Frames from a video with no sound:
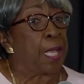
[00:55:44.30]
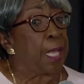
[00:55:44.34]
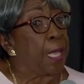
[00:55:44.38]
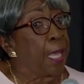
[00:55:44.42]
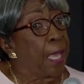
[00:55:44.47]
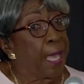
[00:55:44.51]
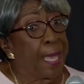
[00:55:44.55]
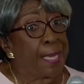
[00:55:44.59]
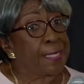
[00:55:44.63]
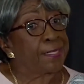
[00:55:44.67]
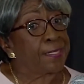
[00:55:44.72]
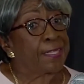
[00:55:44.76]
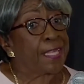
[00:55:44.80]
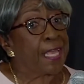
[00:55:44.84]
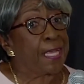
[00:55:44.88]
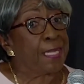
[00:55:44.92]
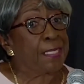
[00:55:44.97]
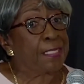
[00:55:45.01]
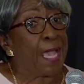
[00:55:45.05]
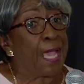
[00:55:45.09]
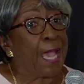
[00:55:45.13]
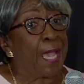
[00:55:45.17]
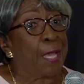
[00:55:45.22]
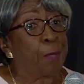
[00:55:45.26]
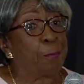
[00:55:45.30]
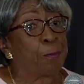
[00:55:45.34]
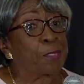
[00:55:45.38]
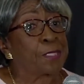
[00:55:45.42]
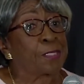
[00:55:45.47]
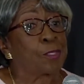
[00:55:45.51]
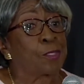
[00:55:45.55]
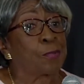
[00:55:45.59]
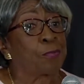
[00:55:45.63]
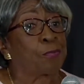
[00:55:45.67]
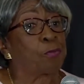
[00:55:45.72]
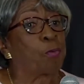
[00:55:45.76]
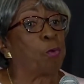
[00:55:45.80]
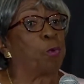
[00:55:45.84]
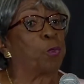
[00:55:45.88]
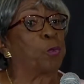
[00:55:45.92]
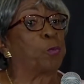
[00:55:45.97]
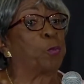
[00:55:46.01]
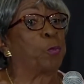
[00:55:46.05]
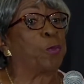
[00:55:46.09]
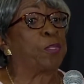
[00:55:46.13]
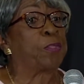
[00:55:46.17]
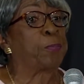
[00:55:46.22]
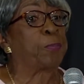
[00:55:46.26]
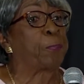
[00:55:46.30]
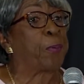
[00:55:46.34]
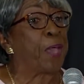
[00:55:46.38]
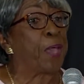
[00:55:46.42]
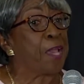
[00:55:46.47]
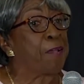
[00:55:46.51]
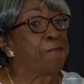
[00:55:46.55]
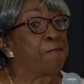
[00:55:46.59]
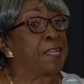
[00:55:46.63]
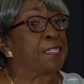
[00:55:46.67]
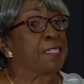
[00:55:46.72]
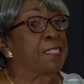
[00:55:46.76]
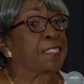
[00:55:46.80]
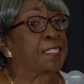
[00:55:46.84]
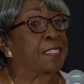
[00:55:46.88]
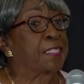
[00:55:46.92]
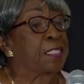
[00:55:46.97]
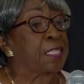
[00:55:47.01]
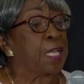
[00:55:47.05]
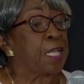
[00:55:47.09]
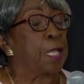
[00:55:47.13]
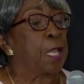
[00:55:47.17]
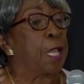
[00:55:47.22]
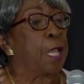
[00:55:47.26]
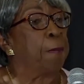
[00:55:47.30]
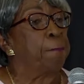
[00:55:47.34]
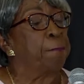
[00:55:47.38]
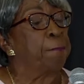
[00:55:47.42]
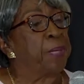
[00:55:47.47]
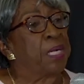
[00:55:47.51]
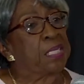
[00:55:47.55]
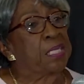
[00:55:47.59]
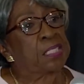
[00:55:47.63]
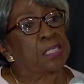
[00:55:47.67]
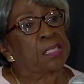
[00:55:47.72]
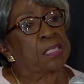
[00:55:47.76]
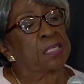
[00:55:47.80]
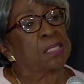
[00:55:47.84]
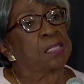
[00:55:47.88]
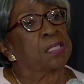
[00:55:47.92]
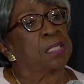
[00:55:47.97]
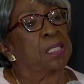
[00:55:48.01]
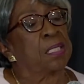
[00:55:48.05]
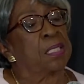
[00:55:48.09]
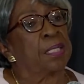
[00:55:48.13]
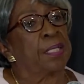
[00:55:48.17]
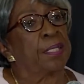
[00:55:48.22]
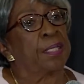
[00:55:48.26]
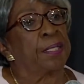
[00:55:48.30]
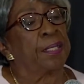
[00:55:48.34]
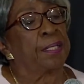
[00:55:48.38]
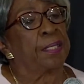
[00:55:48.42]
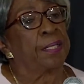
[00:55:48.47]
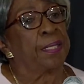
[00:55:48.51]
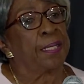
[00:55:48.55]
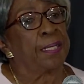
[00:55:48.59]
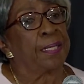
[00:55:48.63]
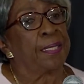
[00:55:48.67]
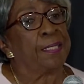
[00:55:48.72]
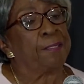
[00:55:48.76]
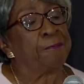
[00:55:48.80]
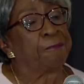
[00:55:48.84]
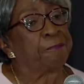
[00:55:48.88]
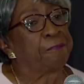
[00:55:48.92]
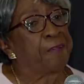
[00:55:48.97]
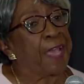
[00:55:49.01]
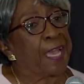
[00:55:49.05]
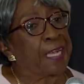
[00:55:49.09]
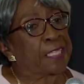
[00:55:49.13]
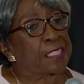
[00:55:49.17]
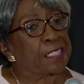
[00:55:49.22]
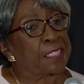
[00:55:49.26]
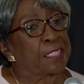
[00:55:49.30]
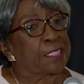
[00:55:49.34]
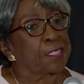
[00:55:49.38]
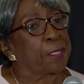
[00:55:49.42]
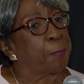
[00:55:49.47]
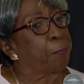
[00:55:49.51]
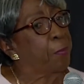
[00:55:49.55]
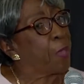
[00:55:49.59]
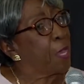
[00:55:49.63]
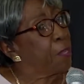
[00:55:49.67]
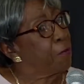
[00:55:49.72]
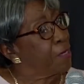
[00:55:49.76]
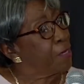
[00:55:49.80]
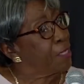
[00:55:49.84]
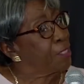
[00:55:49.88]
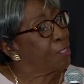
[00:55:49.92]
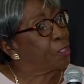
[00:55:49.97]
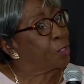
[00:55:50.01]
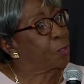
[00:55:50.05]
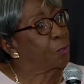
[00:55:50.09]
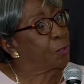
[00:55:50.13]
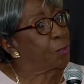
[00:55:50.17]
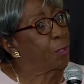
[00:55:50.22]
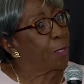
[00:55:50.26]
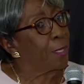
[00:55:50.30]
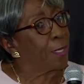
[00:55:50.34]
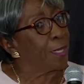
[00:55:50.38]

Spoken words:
and then I was thrown with parents. But in fact, the parents